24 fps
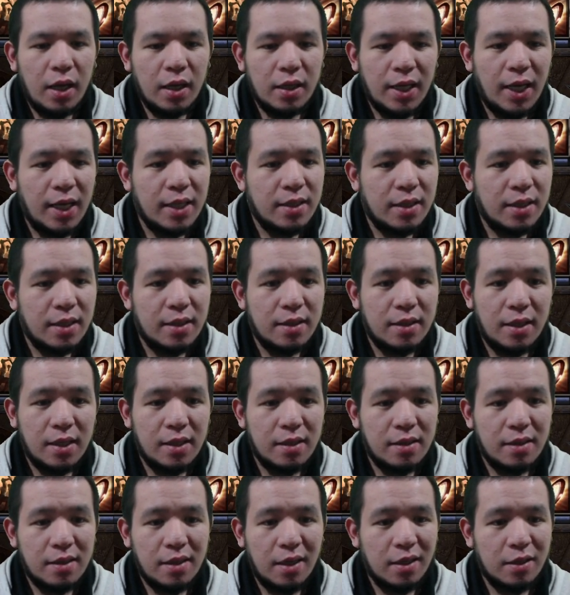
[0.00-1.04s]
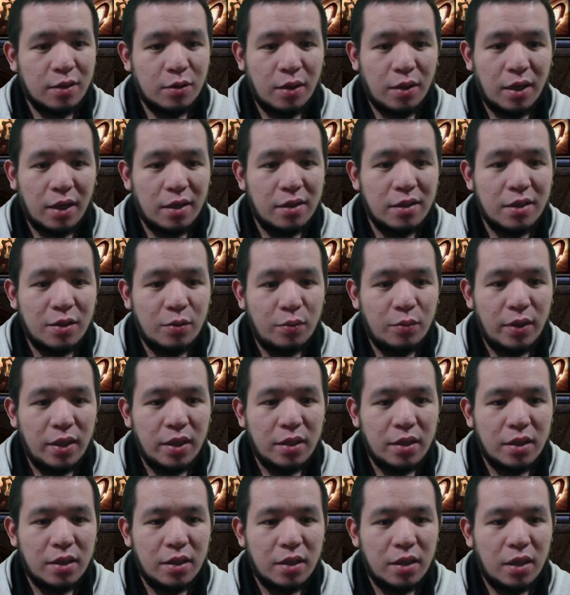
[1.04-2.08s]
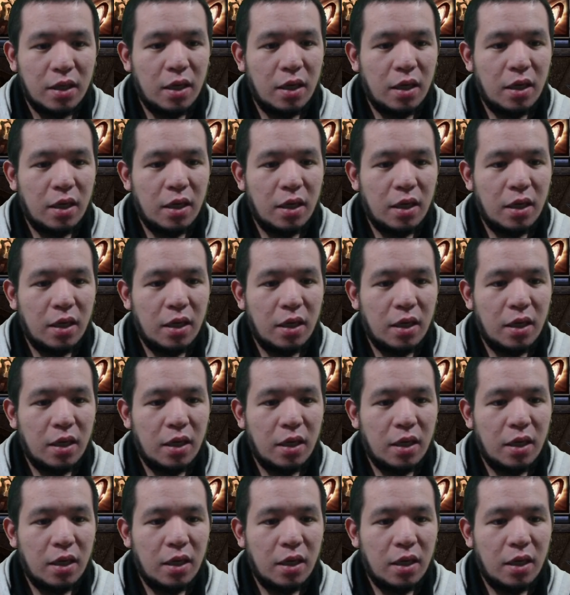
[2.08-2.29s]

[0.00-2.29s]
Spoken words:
Next is this Tracker's Reach,